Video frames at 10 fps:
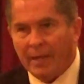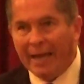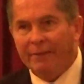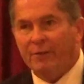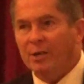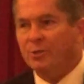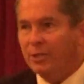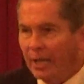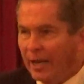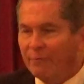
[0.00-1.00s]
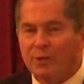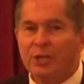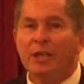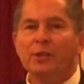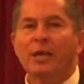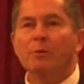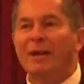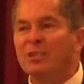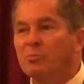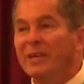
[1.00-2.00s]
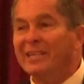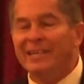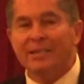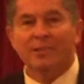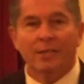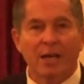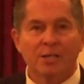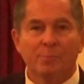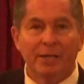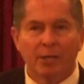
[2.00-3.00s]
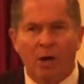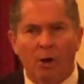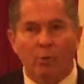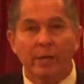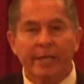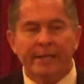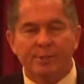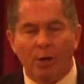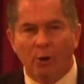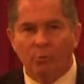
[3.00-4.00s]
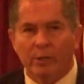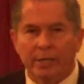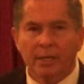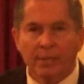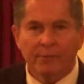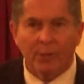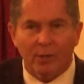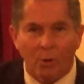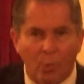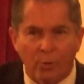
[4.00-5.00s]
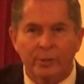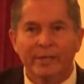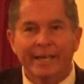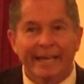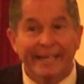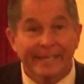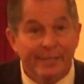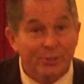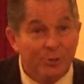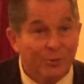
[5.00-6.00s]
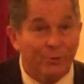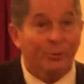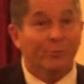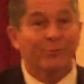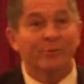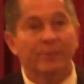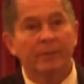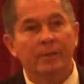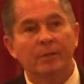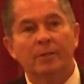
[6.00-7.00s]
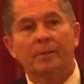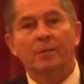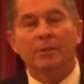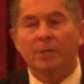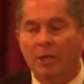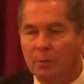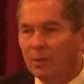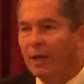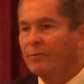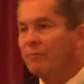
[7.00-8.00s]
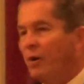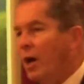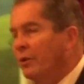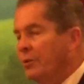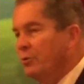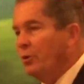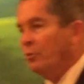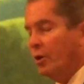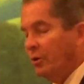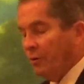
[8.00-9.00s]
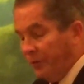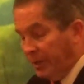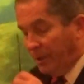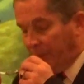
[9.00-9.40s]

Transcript: And if there's, and if there's anything that makes me a decent husband at all, it's only the Lord and His truth. Dearly beloved, follow the truth. Turn your feet